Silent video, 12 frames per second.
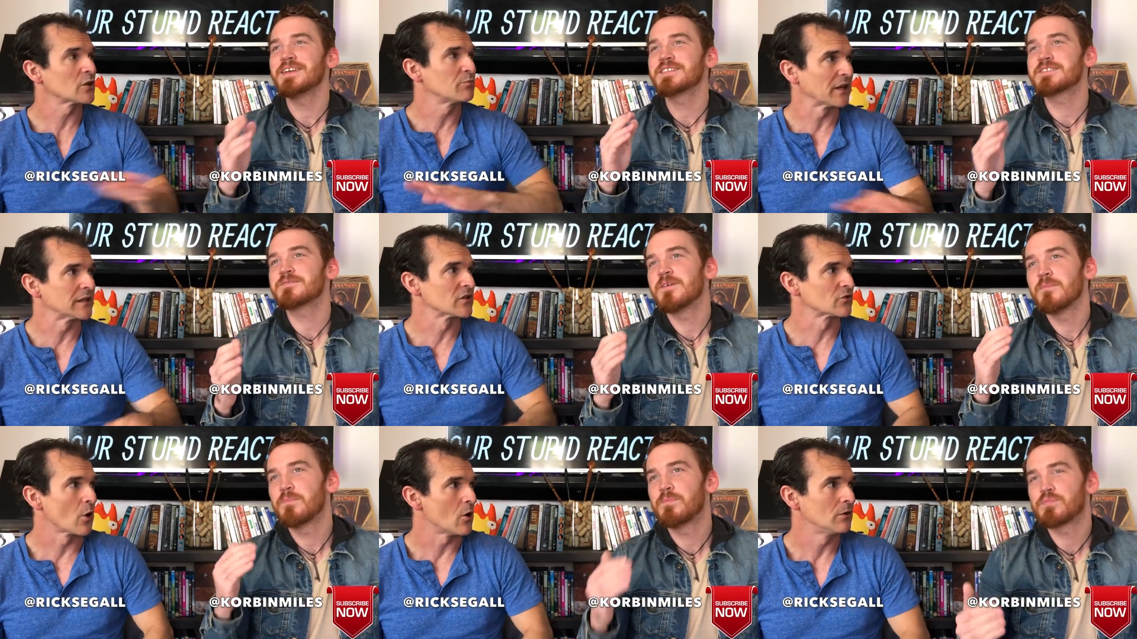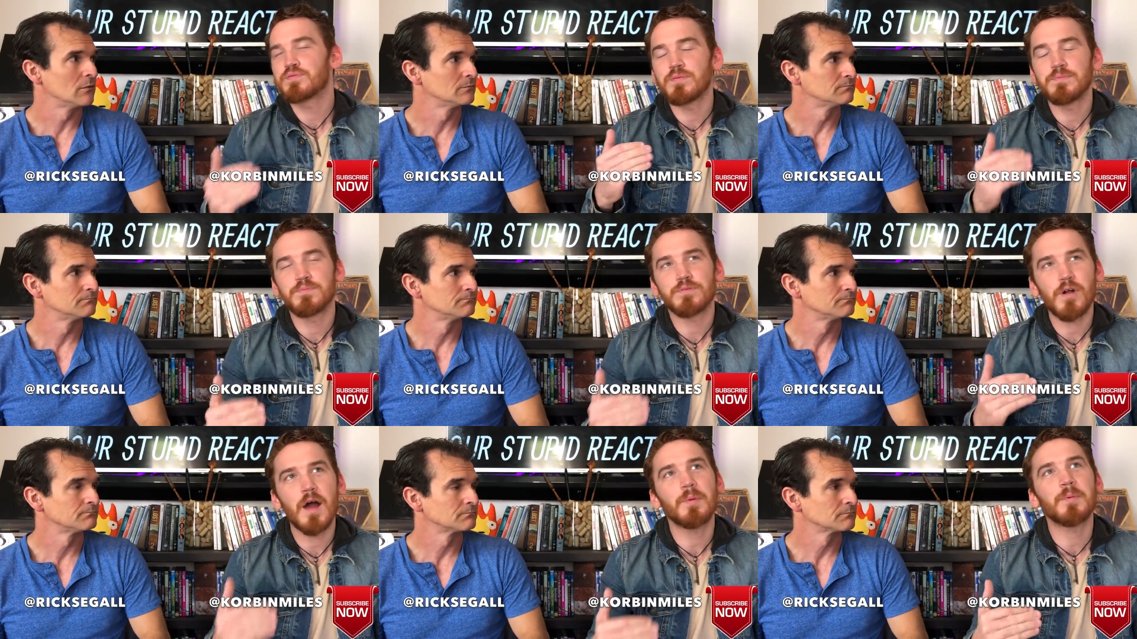Speaker 1: can play this role.
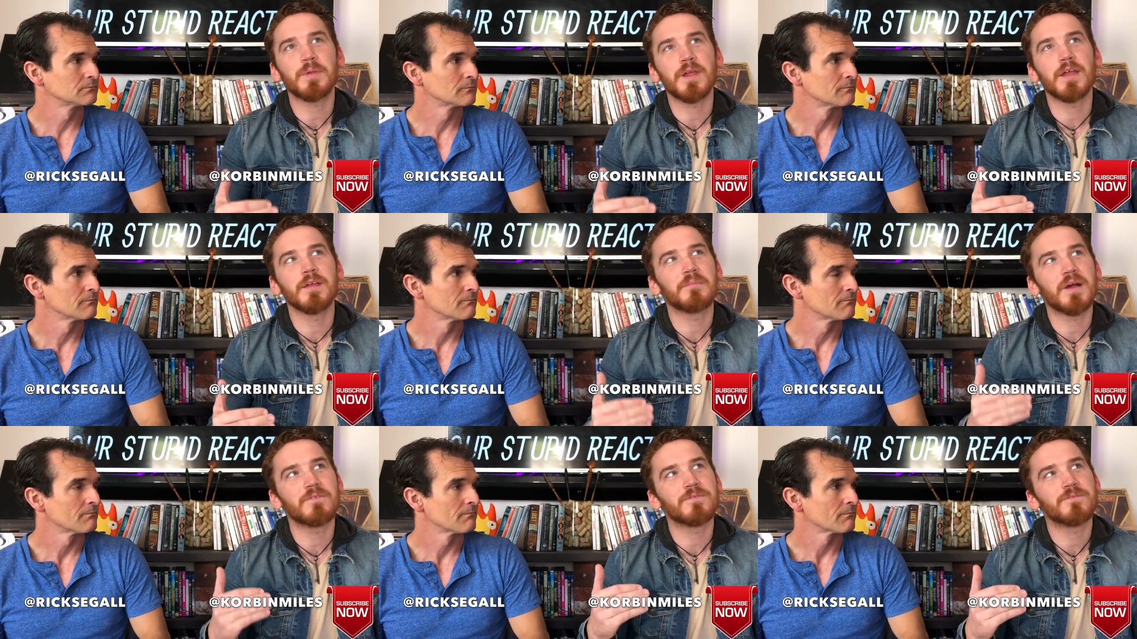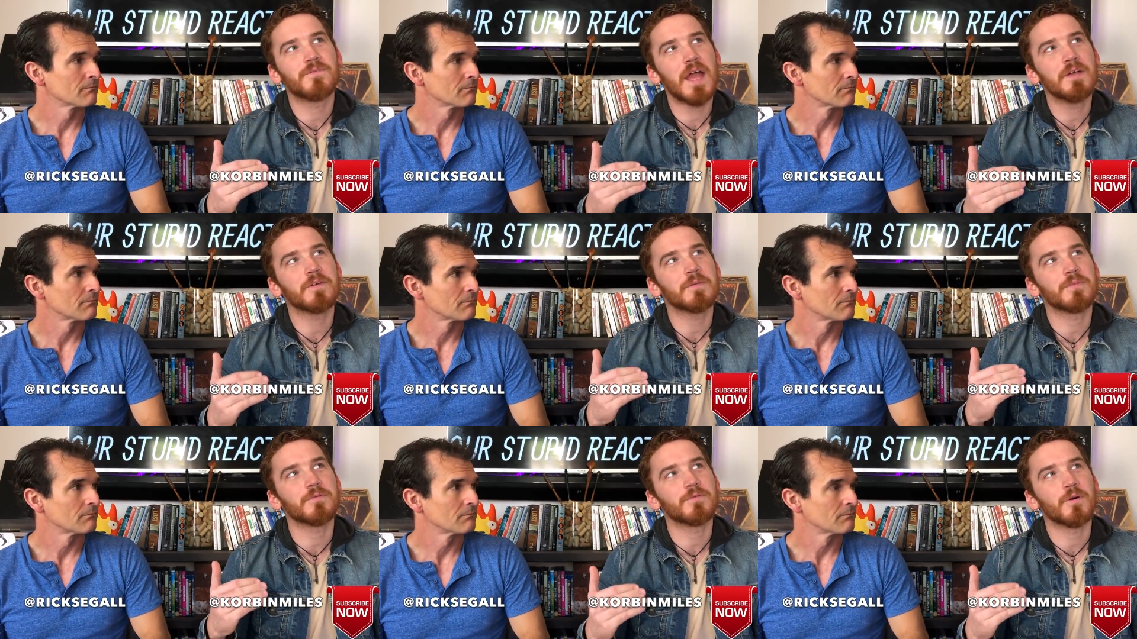Probably my
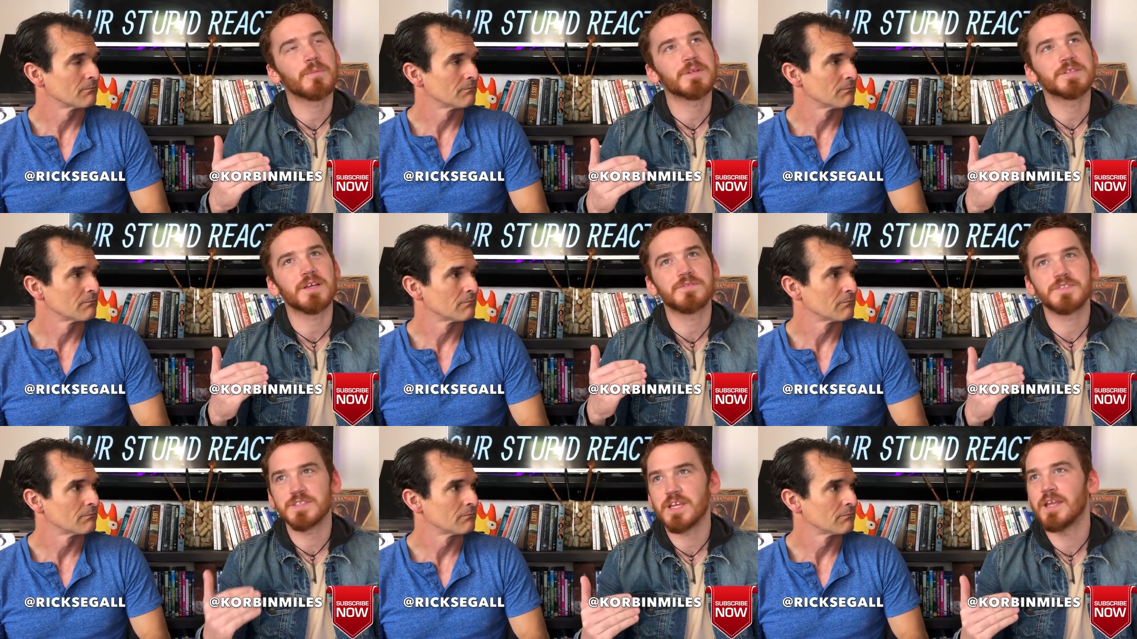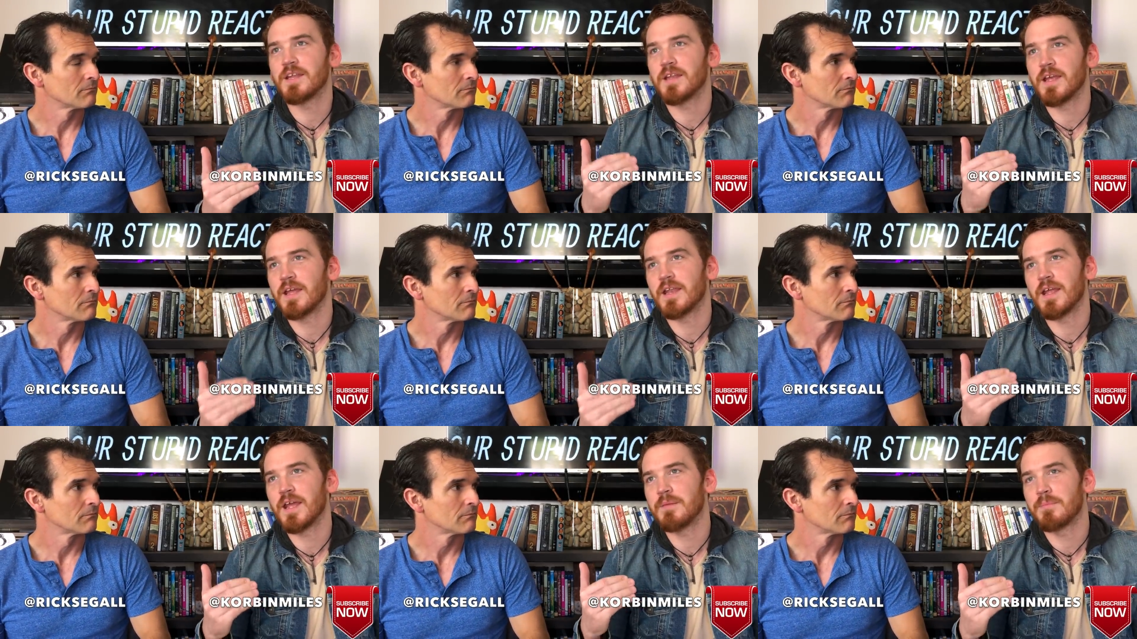favorite performance I've seen
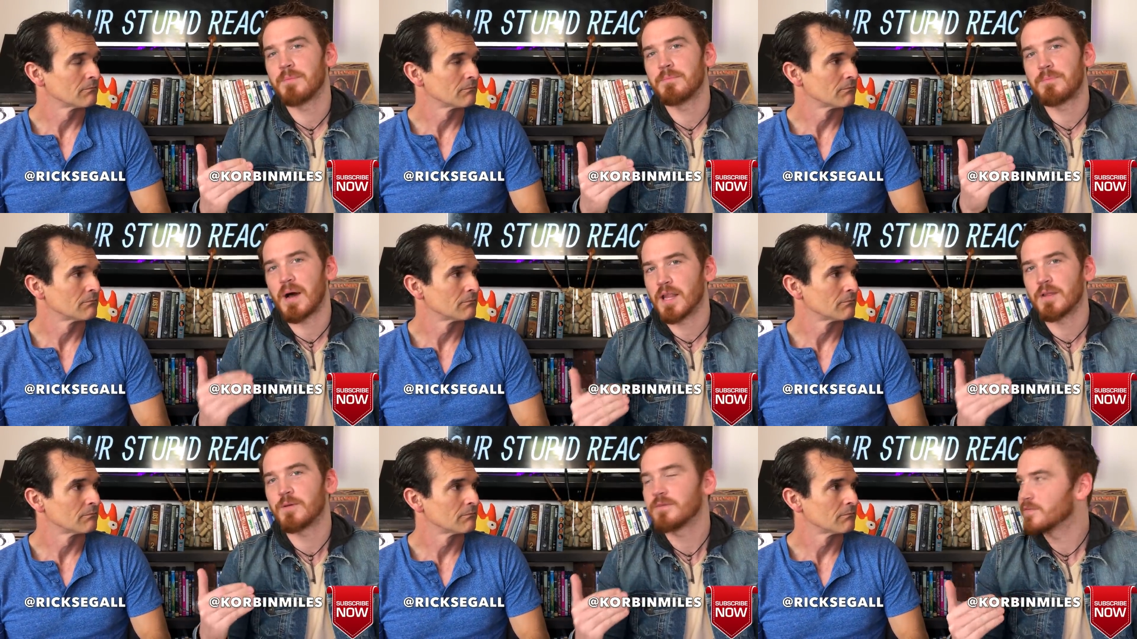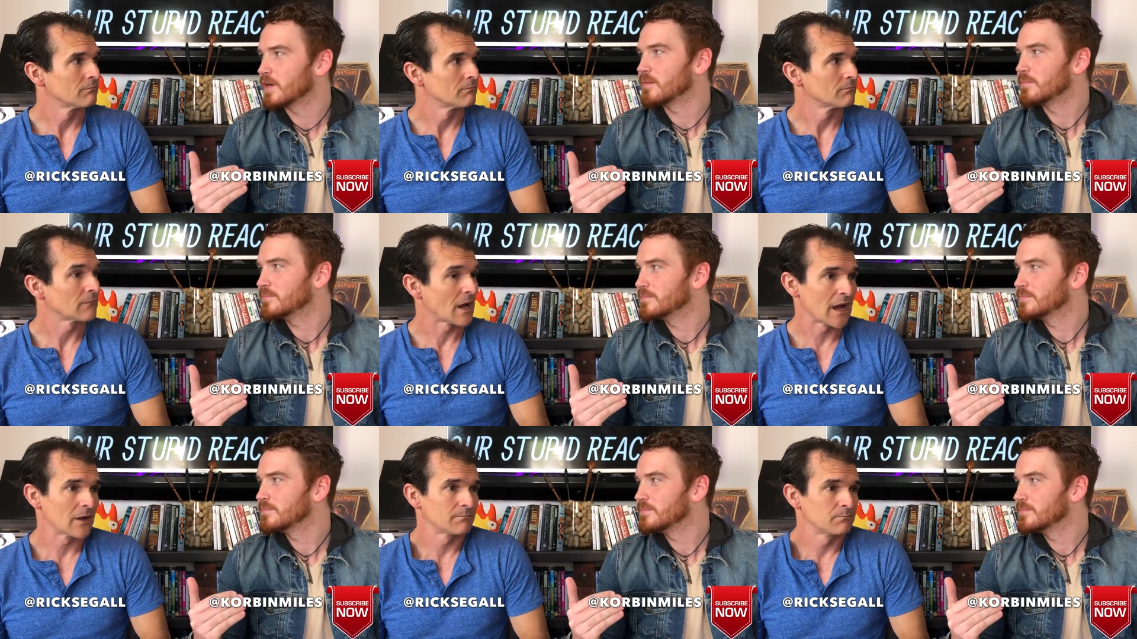in a Bollywood film.
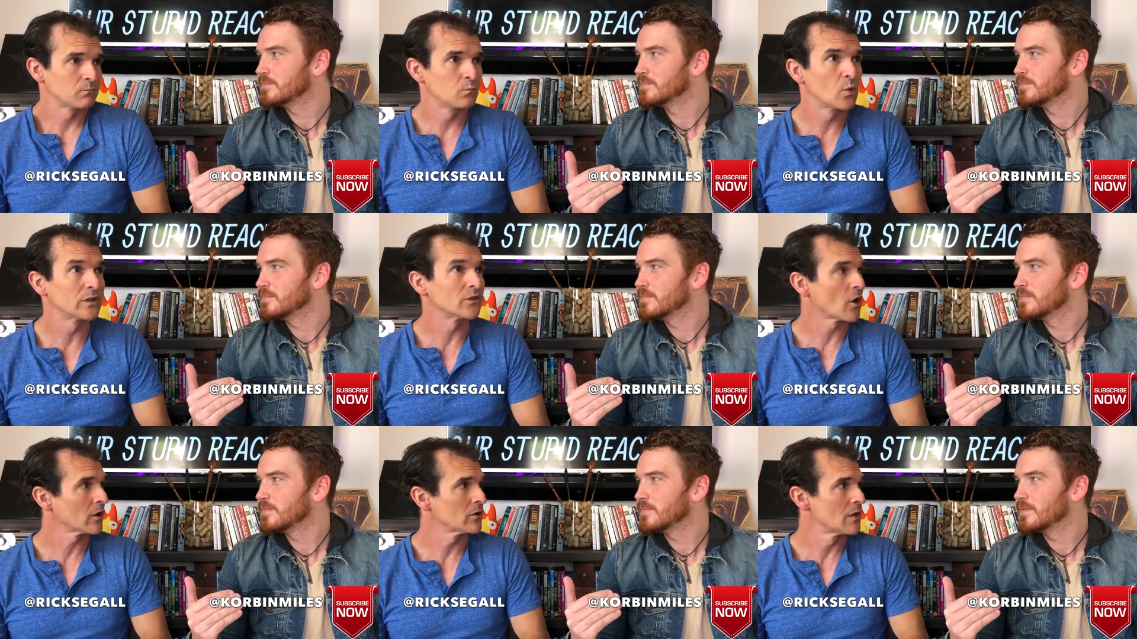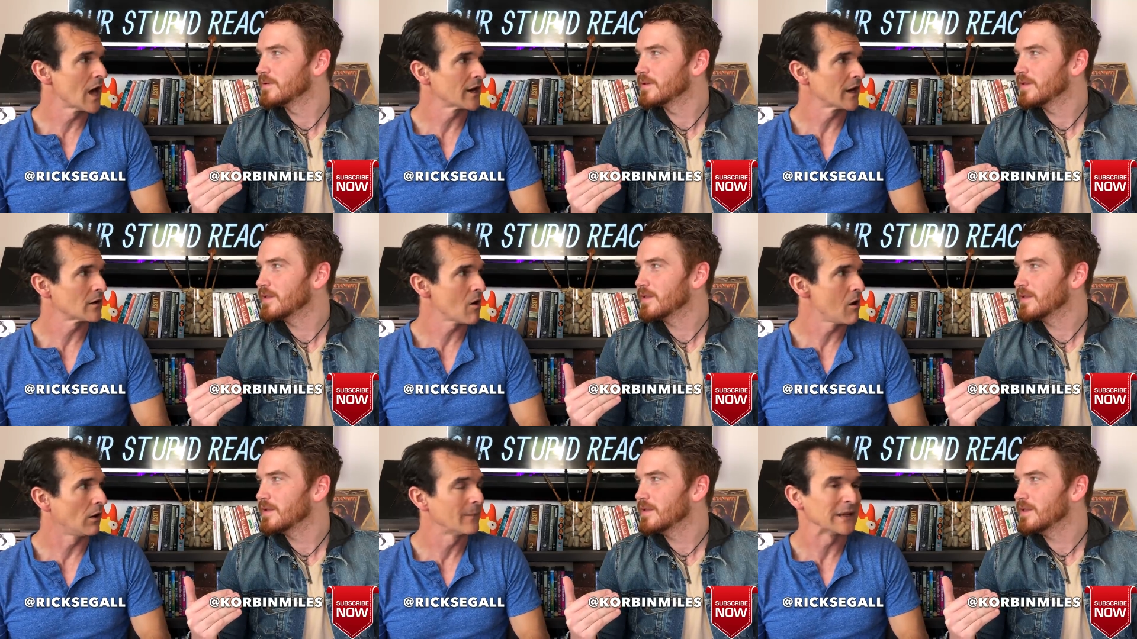I wouldn't argue that at
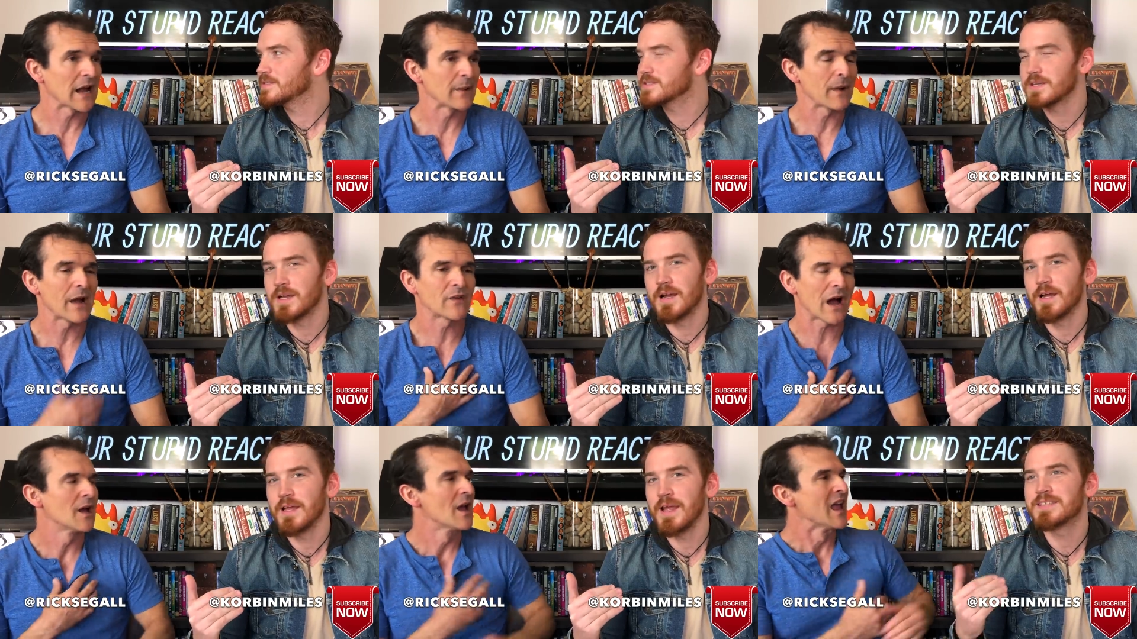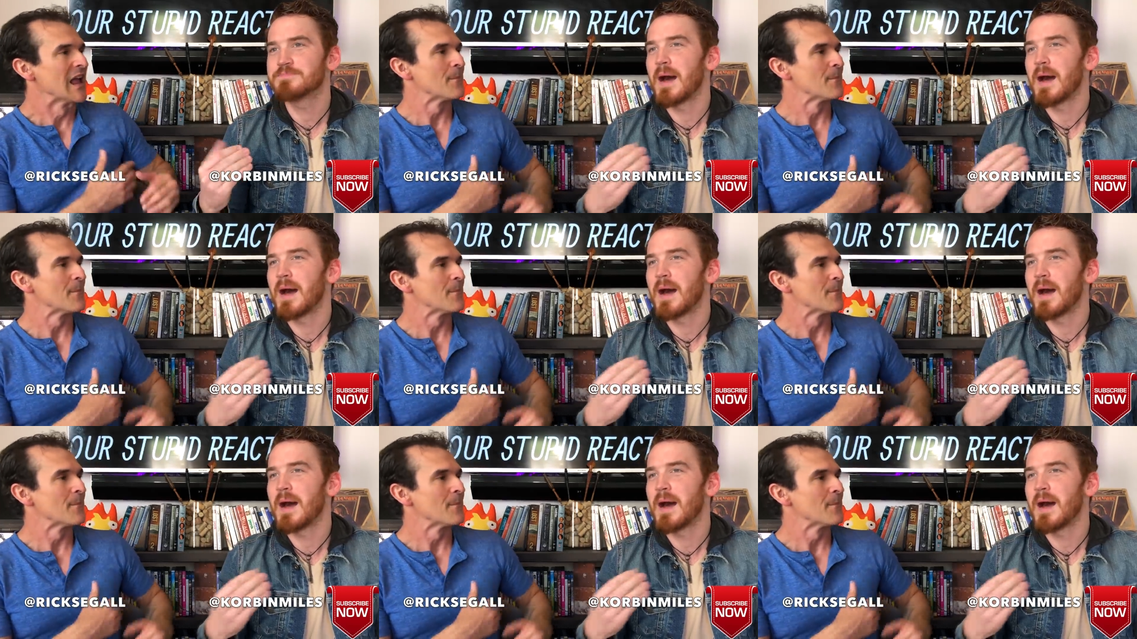all. I mean, I've, I've got... It's